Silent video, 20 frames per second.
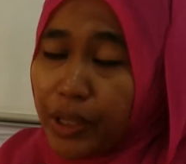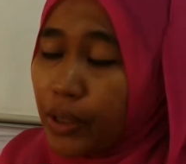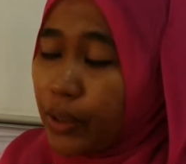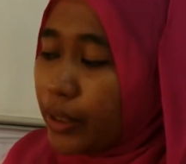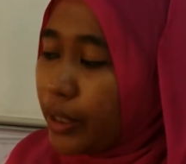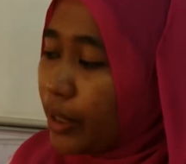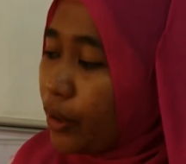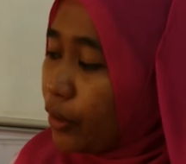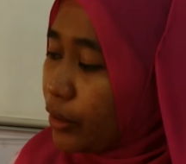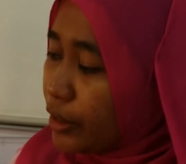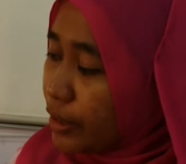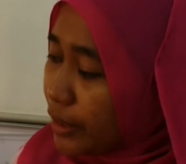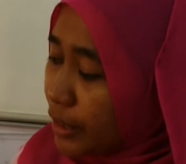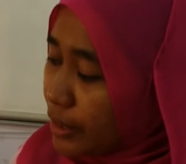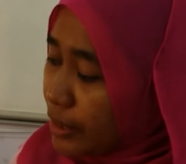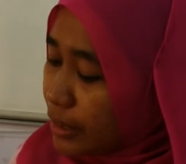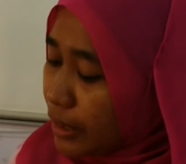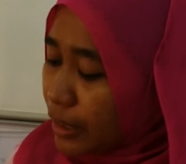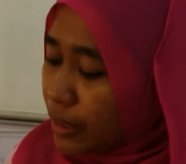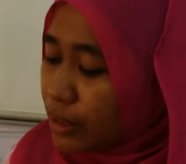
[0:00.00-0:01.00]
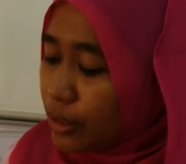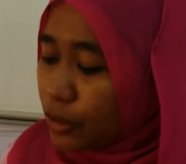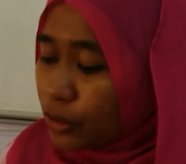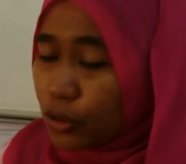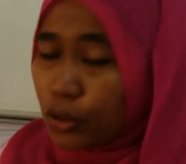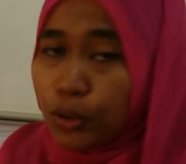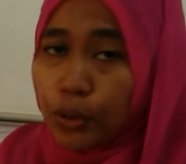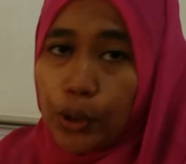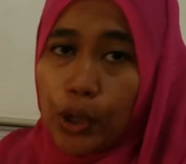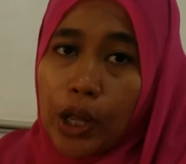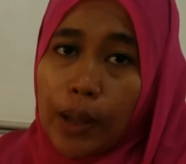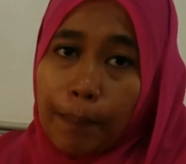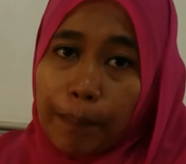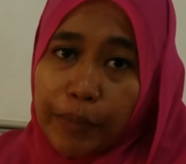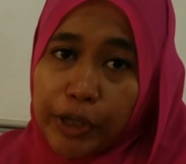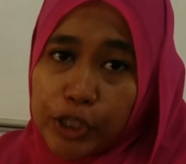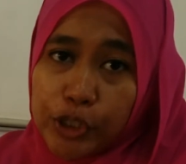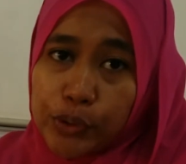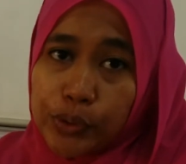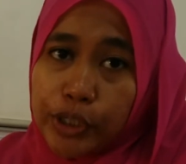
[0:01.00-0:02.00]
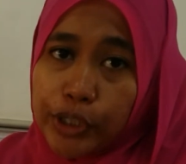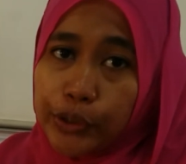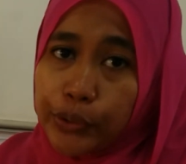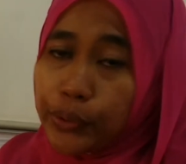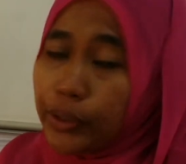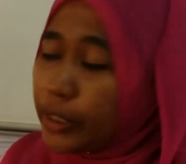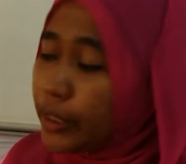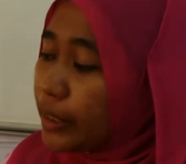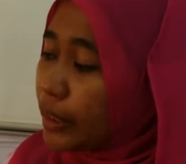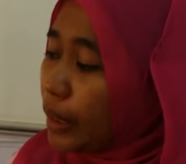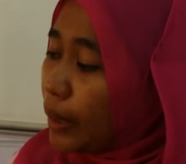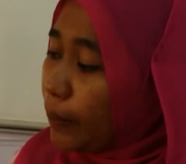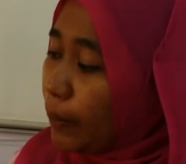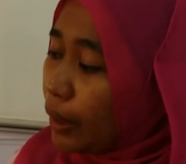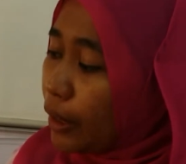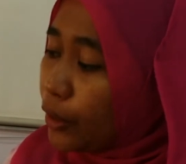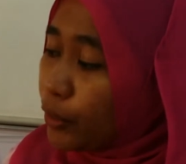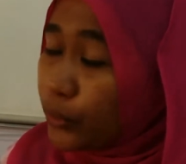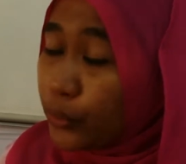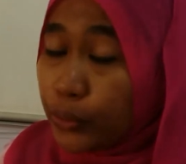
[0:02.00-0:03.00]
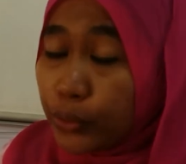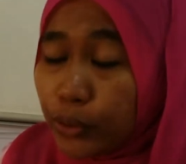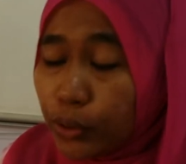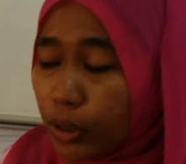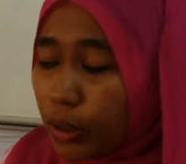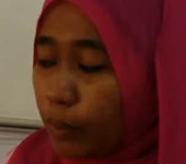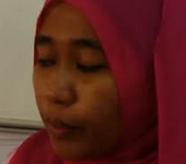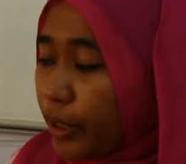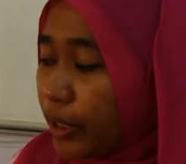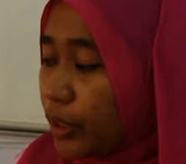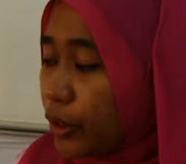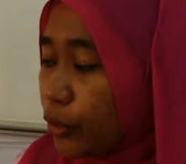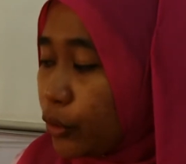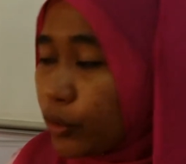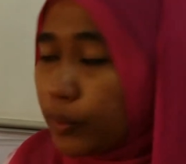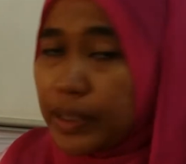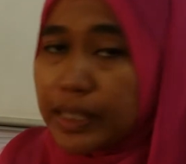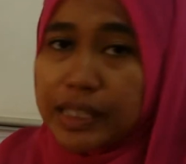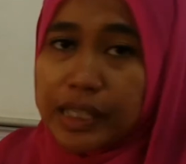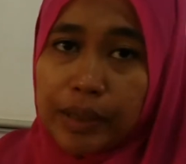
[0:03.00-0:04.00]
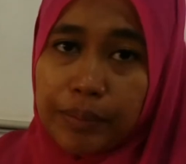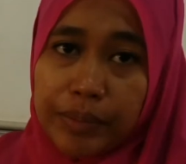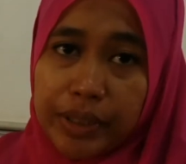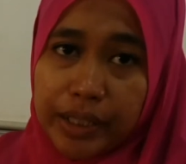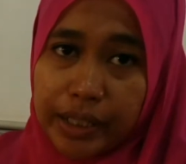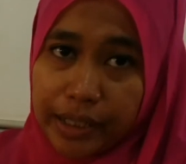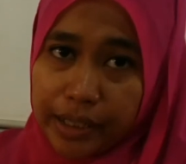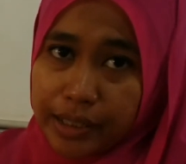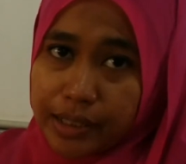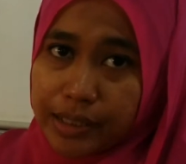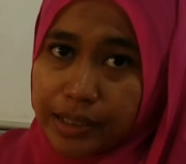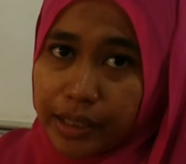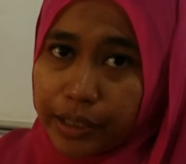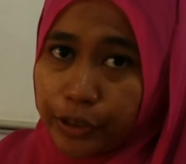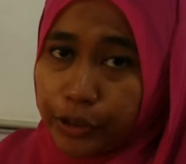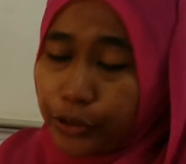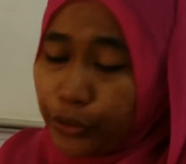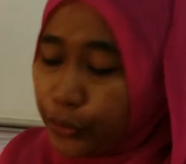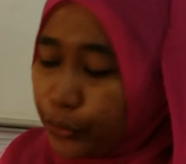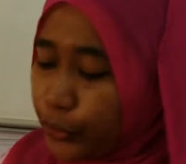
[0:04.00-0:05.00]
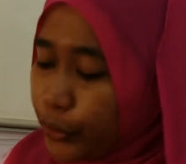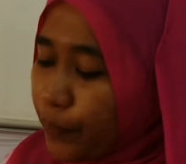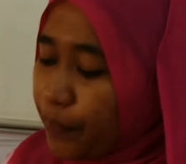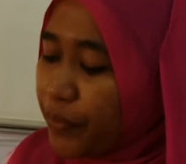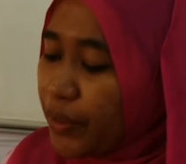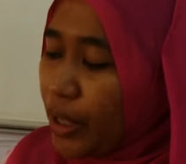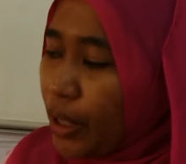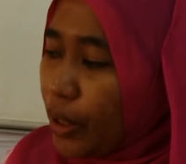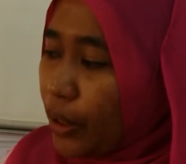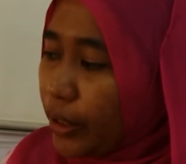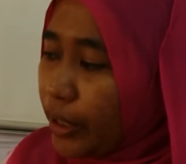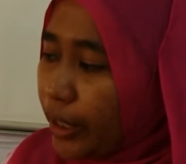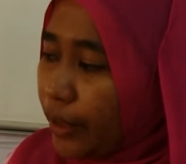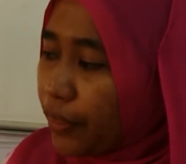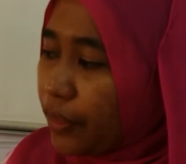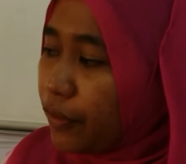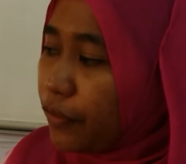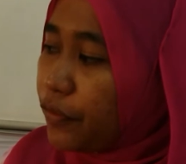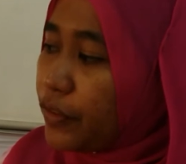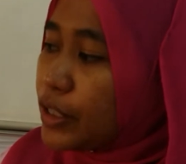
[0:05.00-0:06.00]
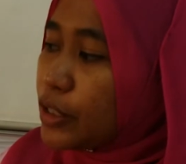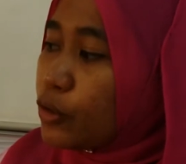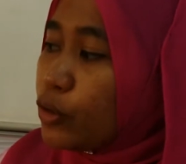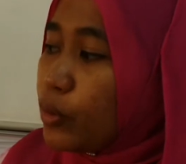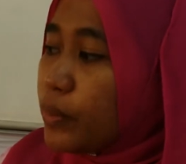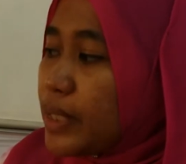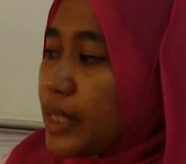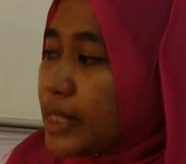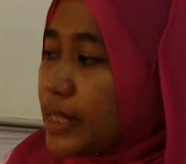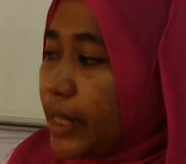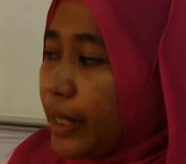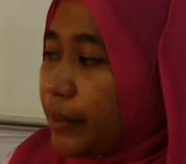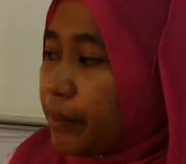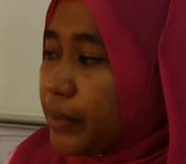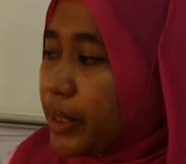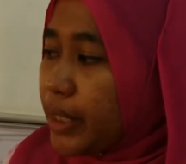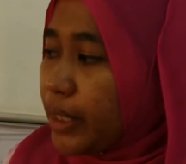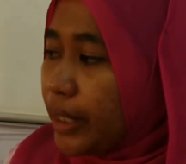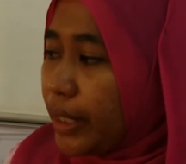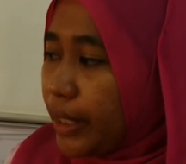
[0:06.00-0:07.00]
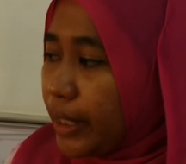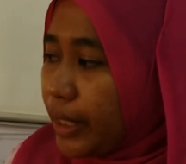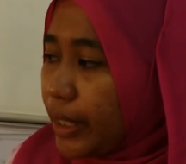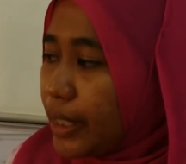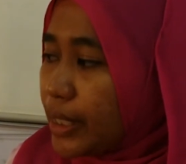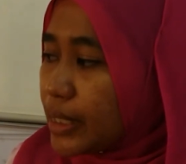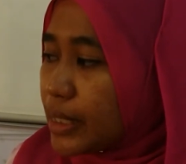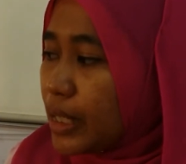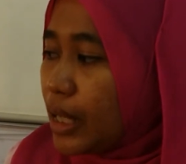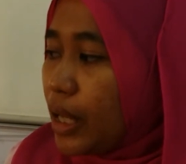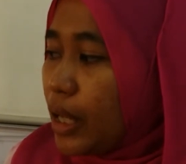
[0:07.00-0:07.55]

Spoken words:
Okay, on the next class. So, make sure you learn about, you know about the group assignment that I assigned you. Okay, the first group assignment is,